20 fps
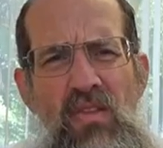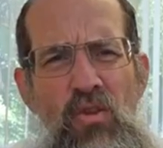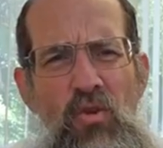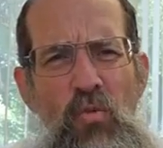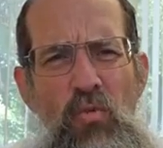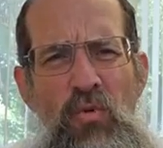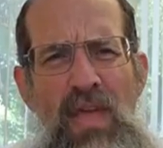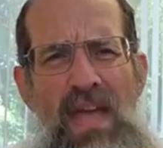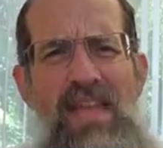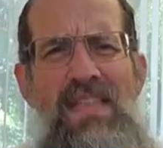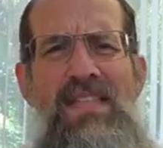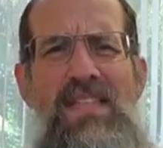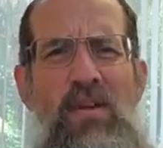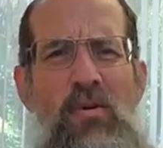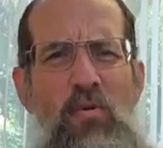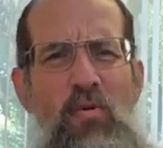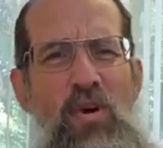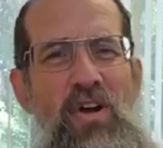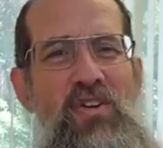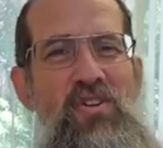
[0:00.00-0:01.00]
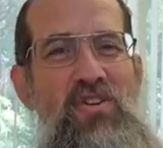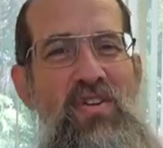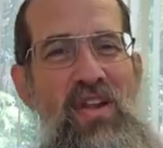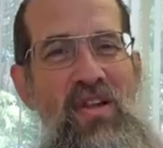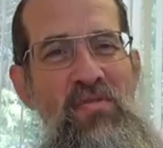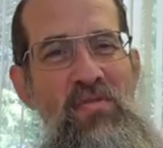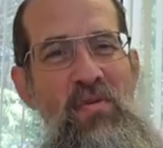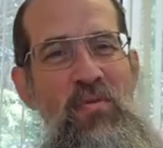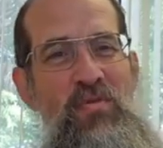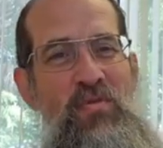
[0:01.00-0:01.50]
we asked the question,
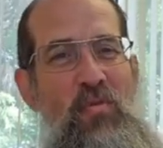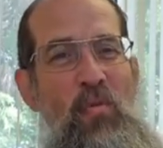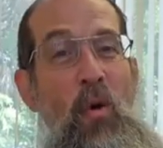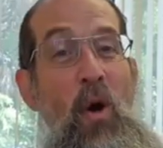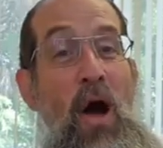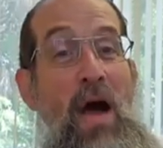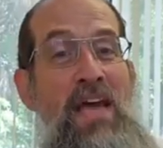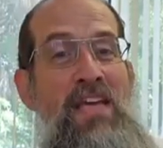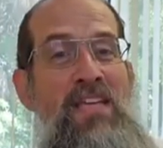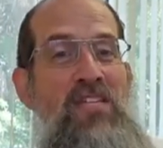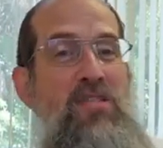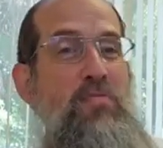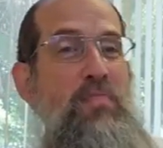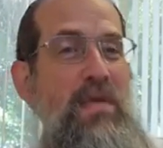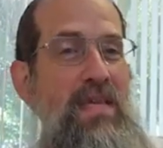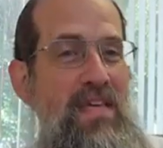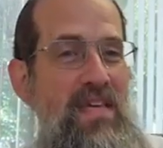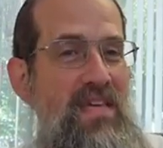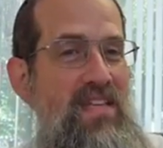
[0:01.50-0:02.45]
and it was, why speak